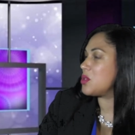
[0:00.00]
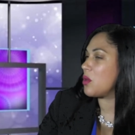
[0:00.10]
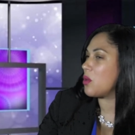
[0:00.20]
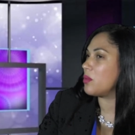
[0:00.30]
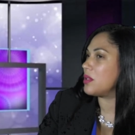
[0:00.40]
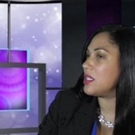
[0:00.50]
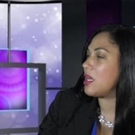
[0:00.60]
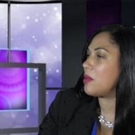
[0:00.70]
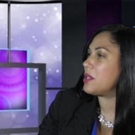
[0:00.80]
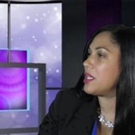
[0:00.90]
So
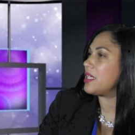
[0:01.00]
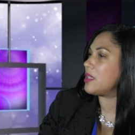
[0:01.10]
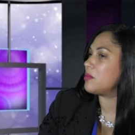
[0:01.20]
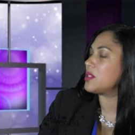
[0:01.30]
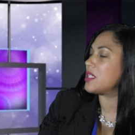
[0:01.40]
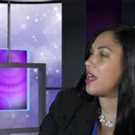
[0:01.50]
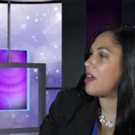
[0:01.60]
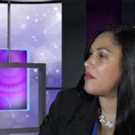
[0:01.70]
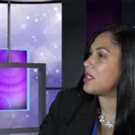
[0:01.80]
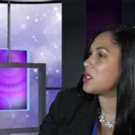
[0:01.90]
not being able to
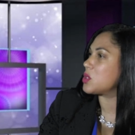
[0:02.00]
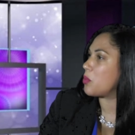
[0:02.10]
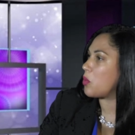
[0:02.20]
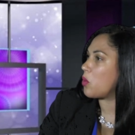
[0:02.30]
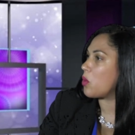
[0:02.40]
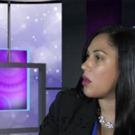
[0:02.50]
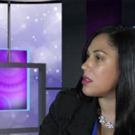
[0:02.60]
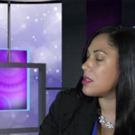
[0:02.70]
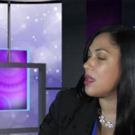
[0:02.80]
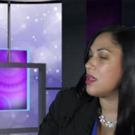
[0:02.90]
have that support,
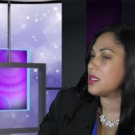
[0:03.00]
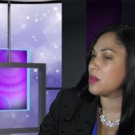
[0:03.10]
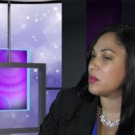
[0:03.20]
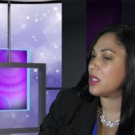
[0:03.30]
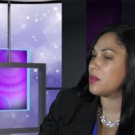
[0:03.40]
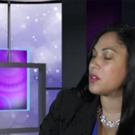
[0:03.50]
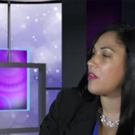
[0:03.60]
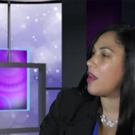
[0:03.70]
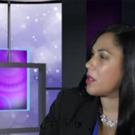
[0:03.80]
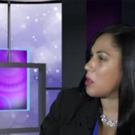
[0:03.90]
sometimes of
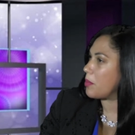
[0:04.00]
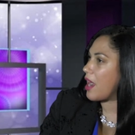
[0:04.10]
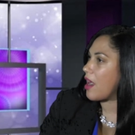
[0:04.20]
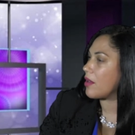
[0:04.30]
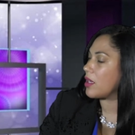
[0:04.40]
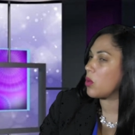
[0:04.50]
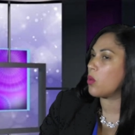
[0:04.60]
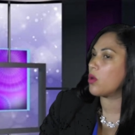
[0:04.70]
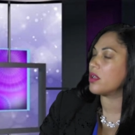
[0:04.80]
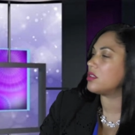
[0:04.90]
having a parent
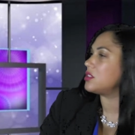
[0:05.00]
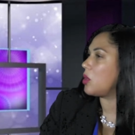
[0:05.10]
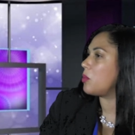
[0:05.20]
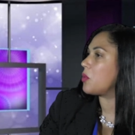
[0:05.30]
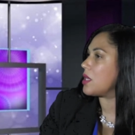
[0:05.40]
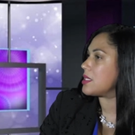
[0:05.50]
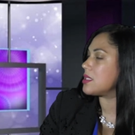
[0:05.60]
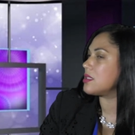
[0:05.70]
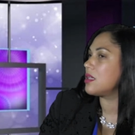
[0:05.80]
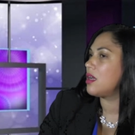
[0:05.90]
or an adult
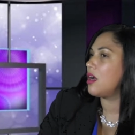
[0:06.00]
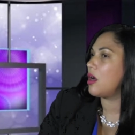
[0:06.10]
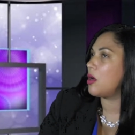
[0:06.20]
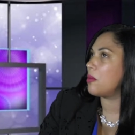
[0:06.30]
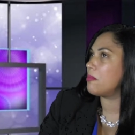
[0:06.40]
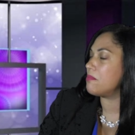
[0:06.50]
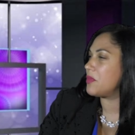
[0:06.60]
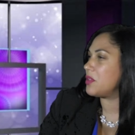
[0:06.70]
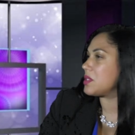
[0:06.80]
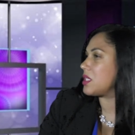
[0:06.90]
present, um,
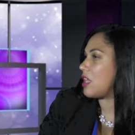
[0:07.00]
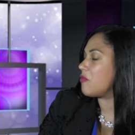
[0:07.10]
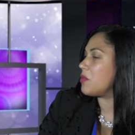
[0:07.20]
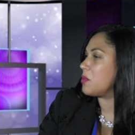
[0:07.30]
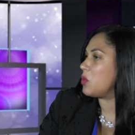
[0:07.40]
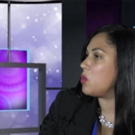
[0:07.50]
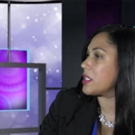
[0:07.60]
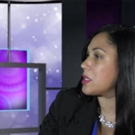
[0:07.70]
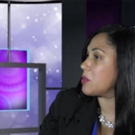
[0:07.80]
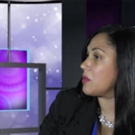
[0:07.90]
there's a lot of people who
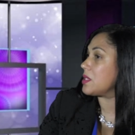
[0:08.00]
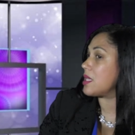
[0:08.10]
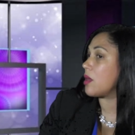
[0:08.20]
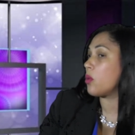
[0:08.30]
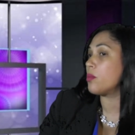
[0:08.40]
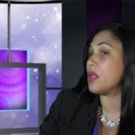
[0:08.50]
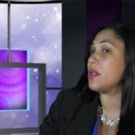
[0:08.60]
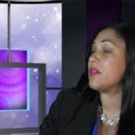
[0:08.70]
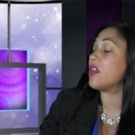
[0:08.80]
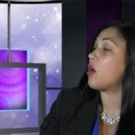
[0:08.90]
experience that, or
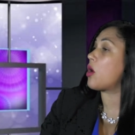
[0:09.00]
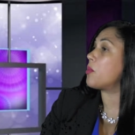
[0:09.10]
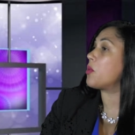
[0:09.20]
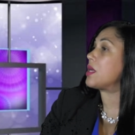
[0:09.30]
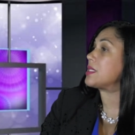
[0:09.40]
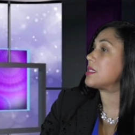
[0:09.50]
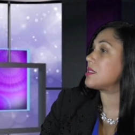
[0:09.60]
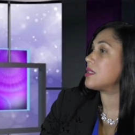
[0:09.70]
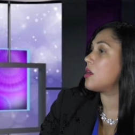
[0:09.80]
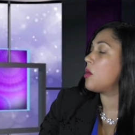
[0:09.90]
maybe they are
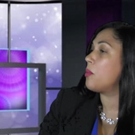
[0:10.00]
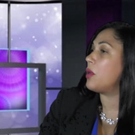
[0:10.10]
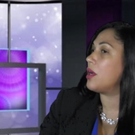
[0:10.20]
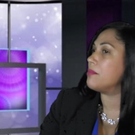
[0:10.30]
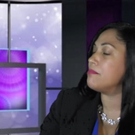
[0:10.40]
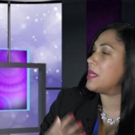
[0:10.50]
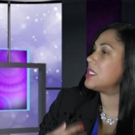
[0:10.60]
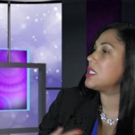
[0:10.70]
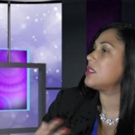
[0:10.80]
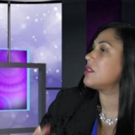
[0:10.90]
present, but
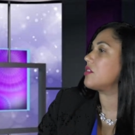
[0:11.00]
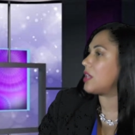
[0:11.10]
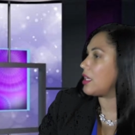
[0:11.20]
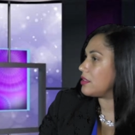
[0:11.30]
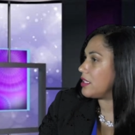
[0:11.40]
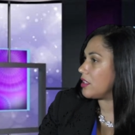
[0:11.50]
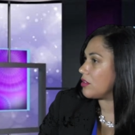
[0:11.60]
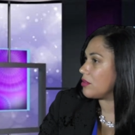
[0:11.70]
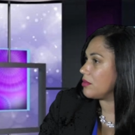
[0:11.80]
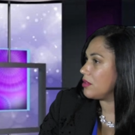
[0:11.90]
mentally they're not
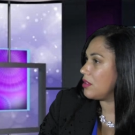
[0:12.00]
there.